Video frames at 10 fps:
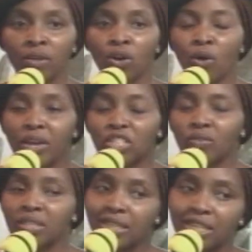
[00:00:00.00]
Oh, a
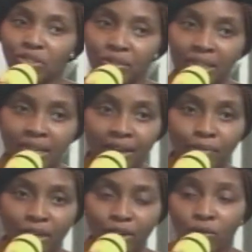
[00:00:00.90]
translation here,
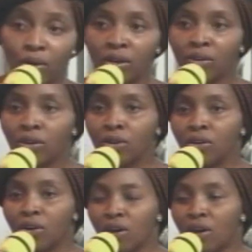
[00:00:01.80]
I go.
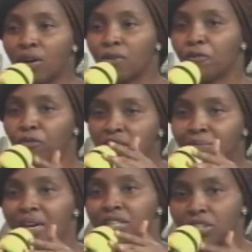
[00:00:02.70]
Oh,
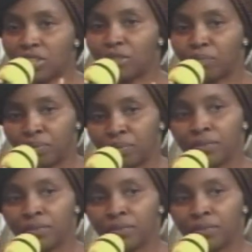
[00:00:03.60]
feed my sheep.